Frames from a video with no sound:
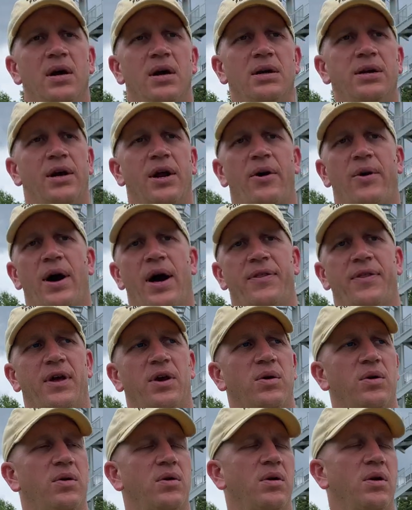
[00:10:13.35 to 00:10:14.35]
you know, I
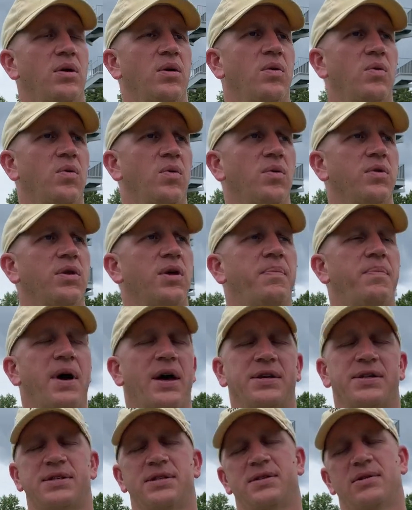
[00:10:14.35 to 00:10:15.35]
think the
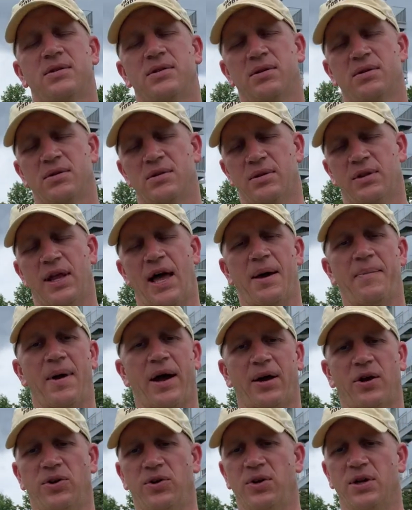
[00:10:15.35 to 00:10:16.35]
best
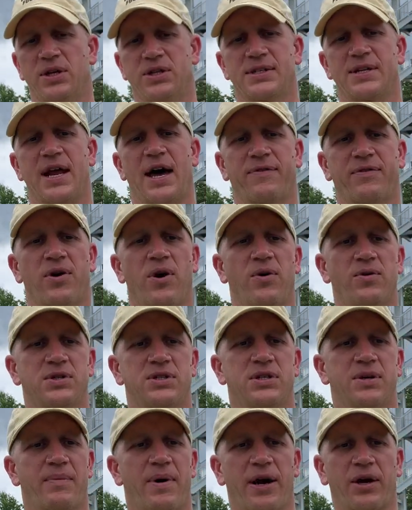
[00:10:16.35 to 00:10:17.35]
linebacker units that I've
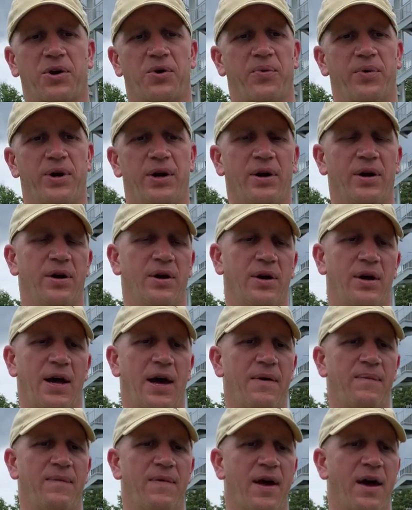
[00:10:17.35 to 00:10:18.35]
coached in my career
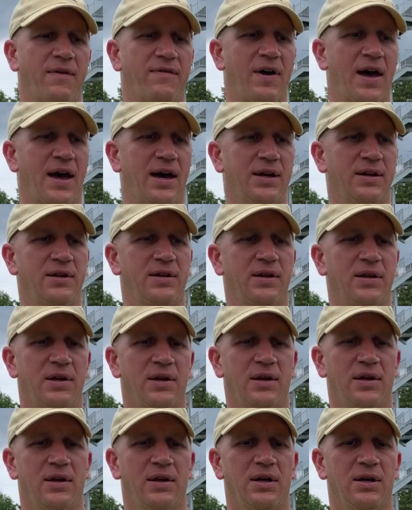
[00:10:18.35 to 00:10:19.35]
have had,
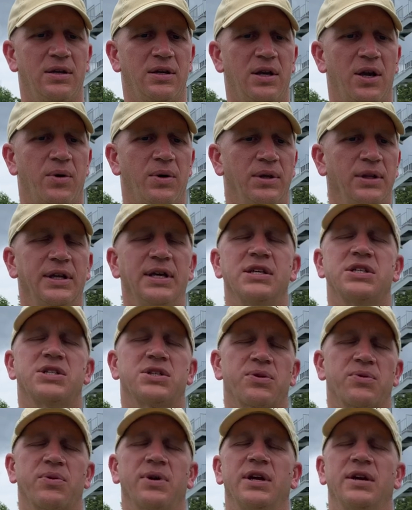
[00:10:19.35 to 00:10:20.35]
you know, at least
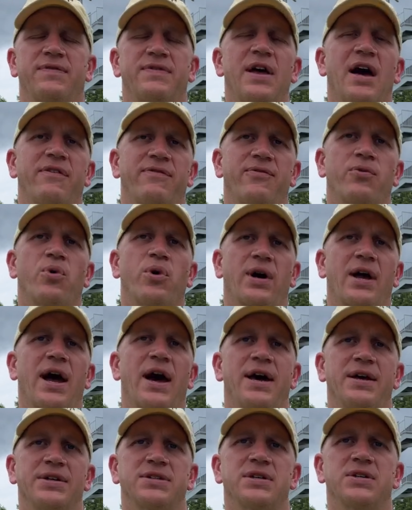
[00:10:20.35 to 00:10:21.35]
three, if not four
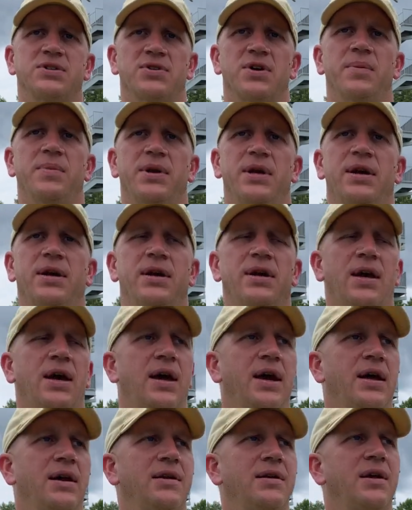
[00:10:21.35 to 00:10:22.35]
guys contributing.
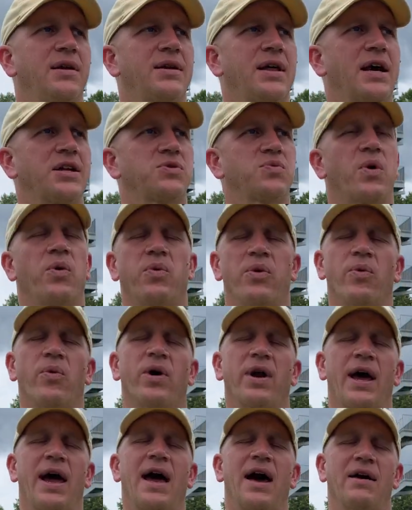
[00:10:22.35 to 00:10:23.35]
And that's what we
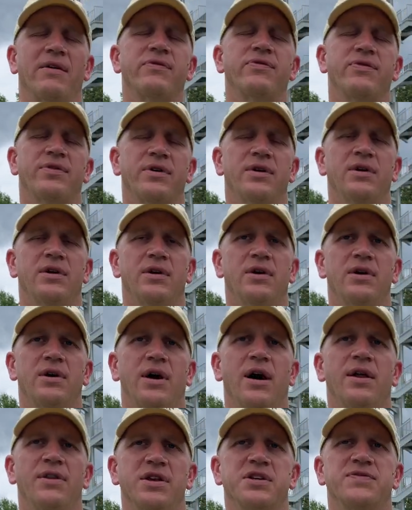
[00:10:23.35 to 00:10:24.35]
want to have
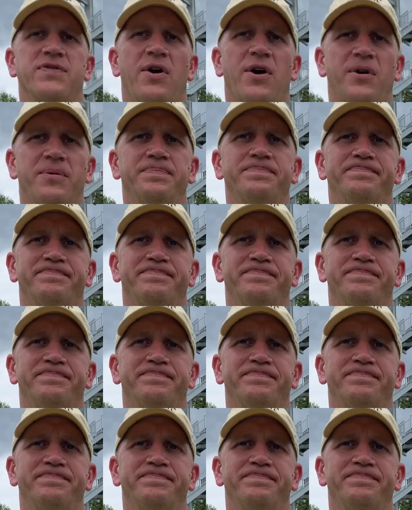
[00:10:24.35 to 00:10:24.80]
this fall.